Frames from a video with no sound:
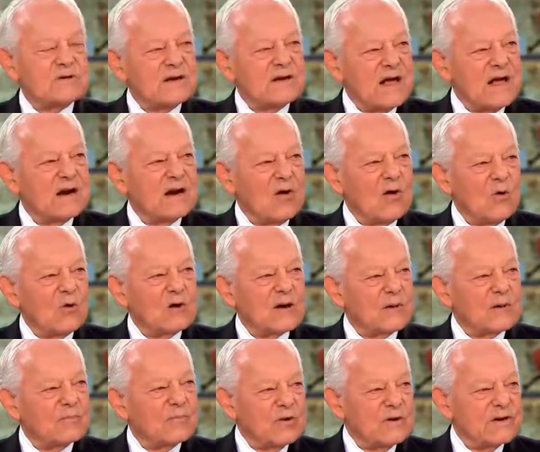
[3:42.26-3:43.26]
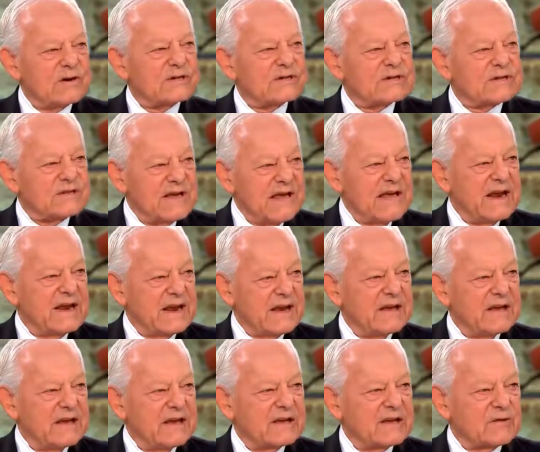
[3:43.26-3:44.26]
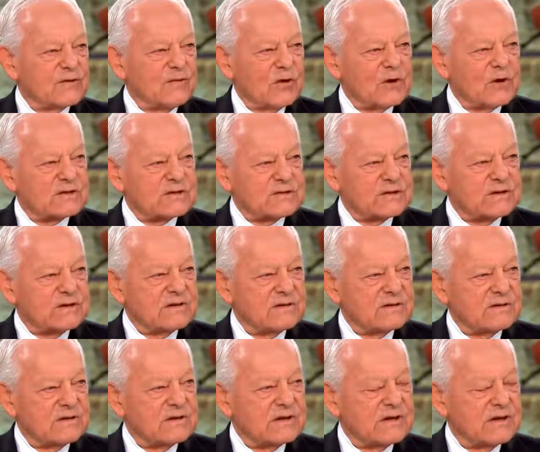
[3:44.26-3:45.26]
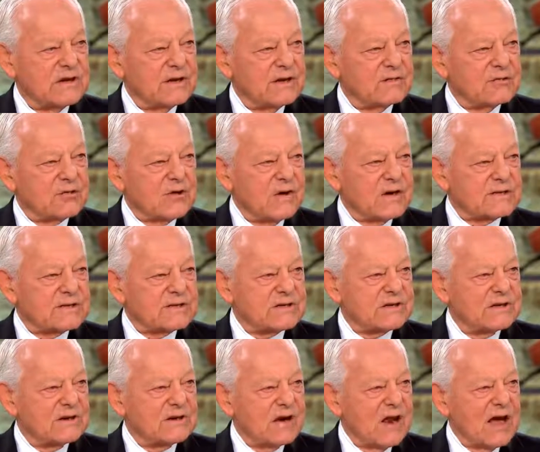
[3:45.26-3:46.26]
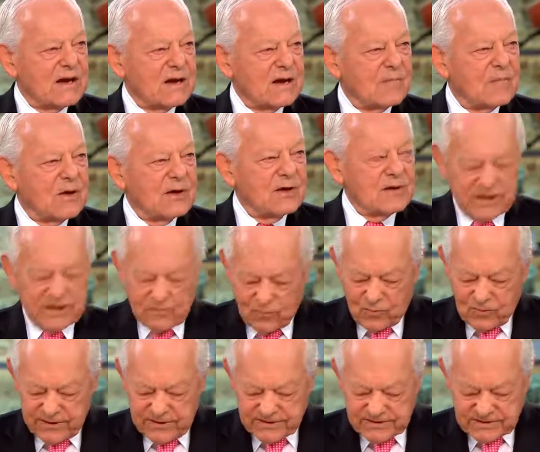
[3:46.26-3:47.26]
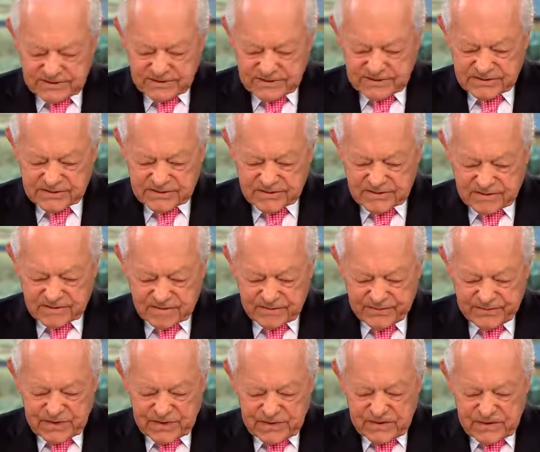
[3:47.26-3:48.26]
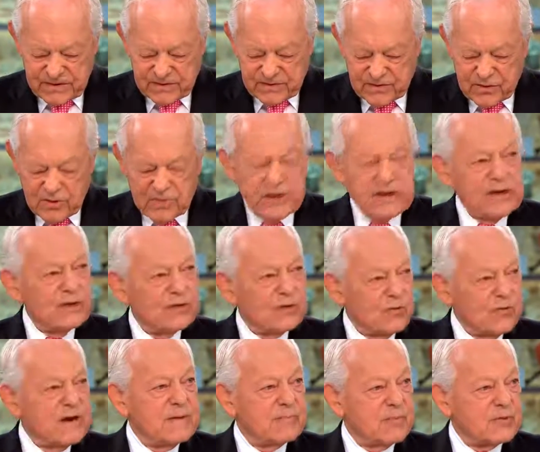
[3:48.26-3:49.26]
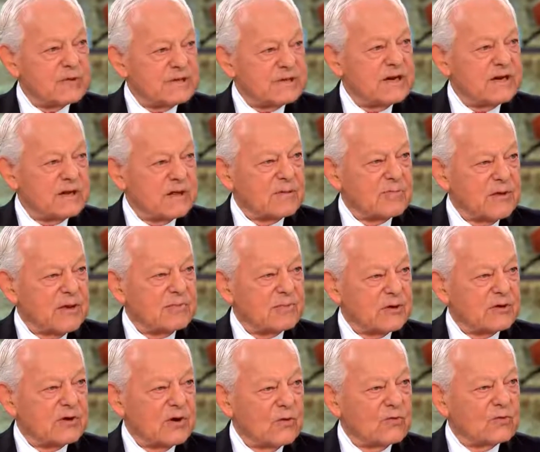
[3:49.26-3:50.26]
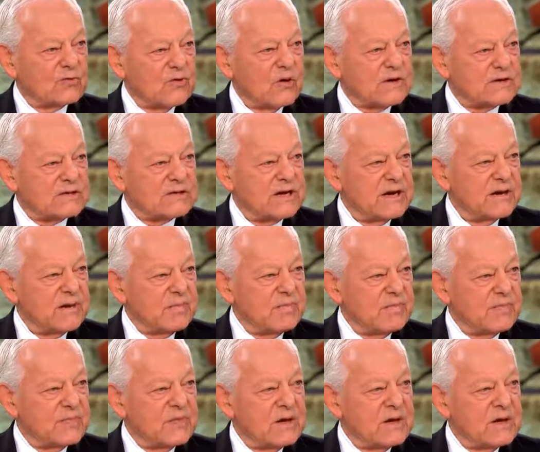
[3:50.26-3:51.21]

kind of holding pretty steady as far as the trust and likability. What is it? 33% of the people don't trust him,